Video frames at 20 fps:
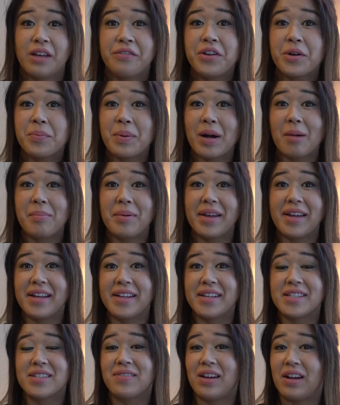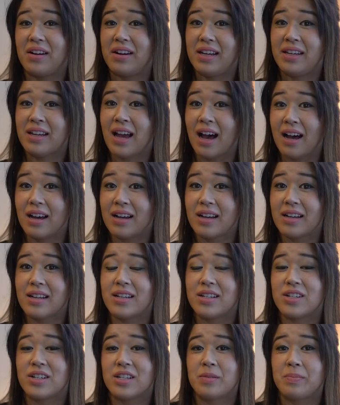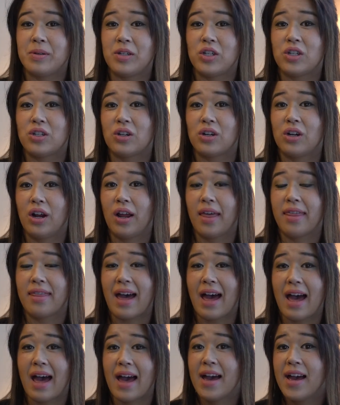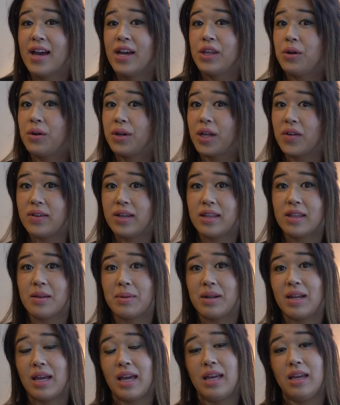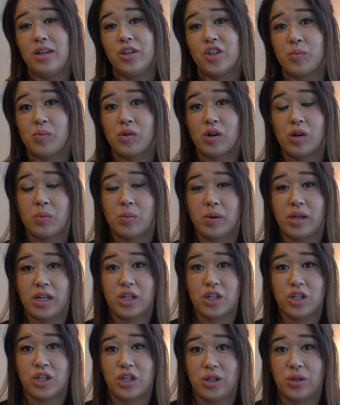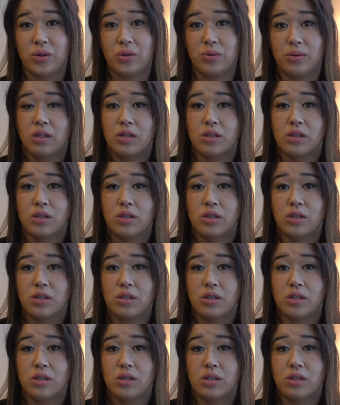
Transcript: If your pup is very young, just be sure that you're giving them an age appropriate chew.